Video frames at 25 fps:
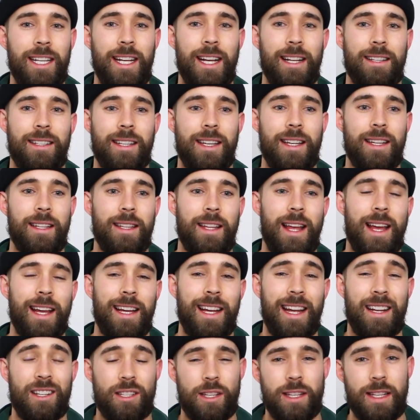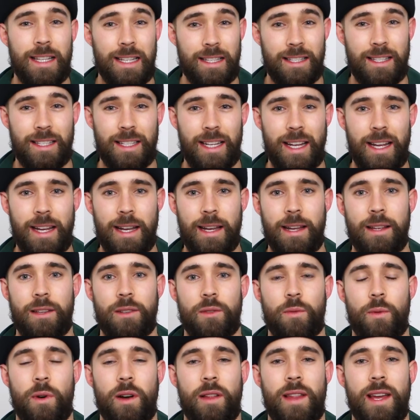get in there, get to the skin
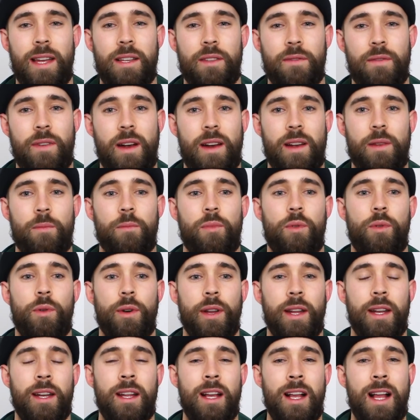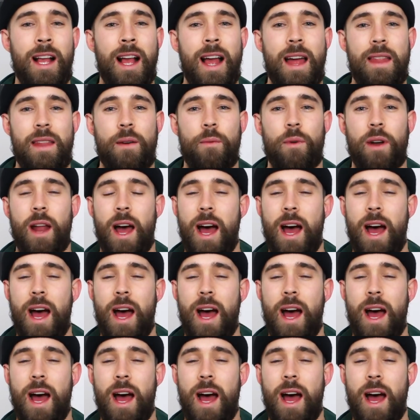as well. That is very important. And then what